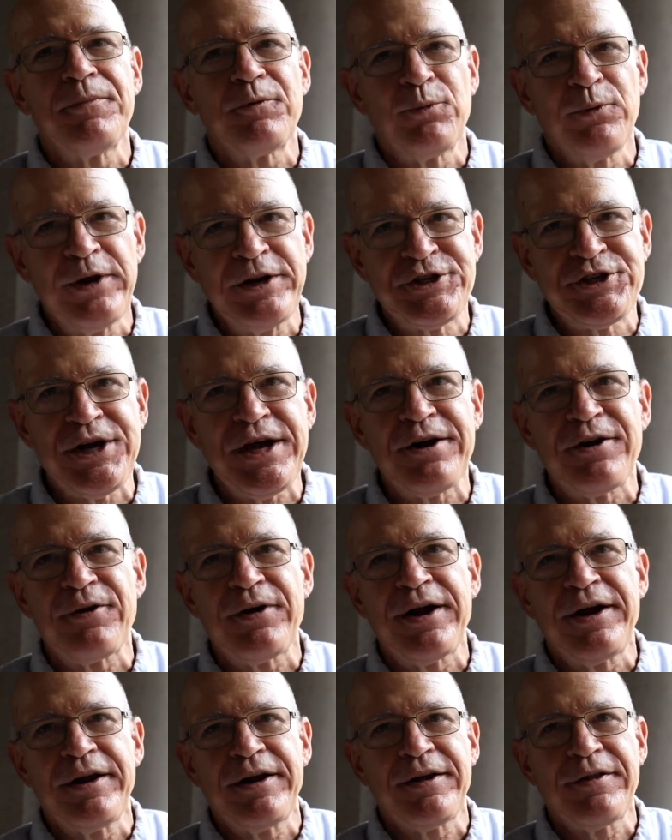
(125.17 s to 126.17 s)

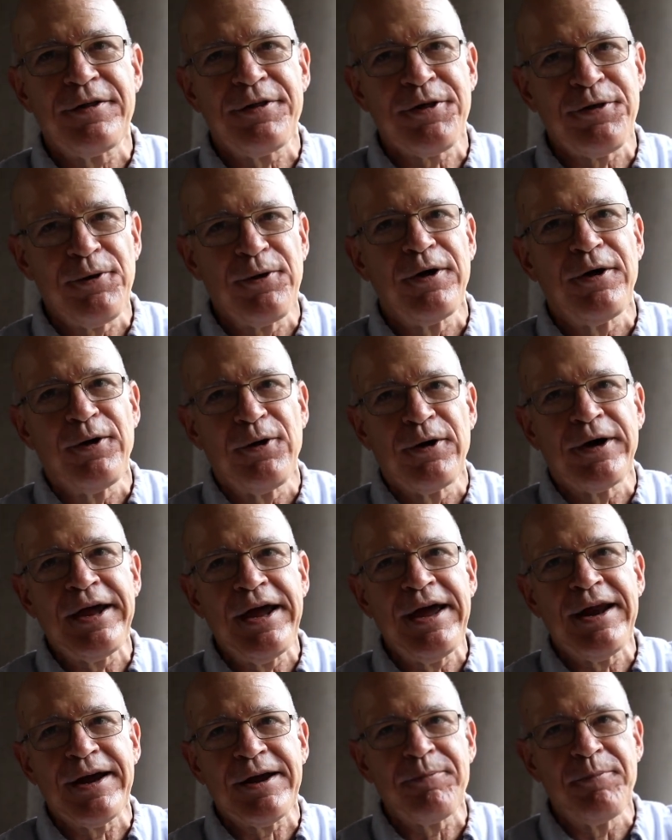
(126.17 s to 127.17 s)
regenerating the soil
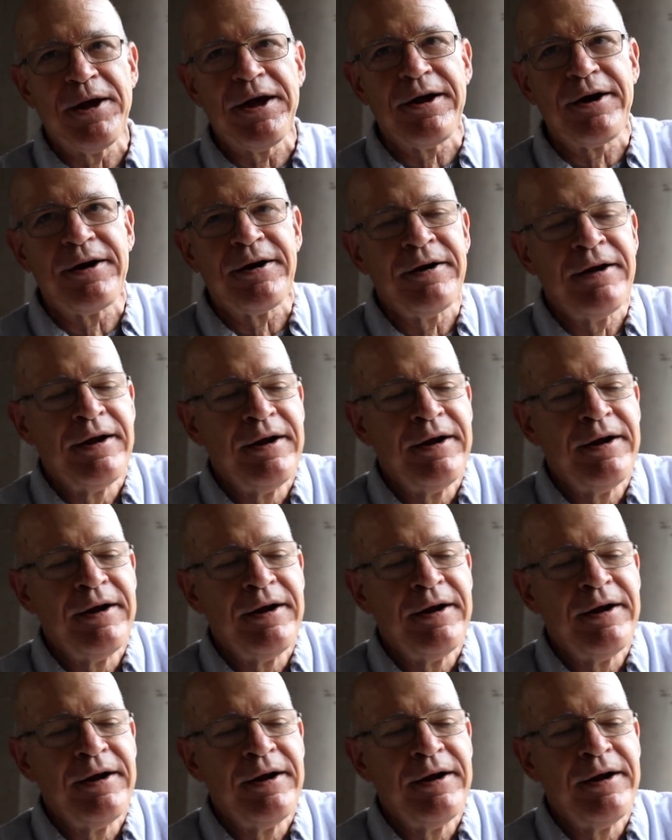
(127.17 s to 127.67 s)
organic matter.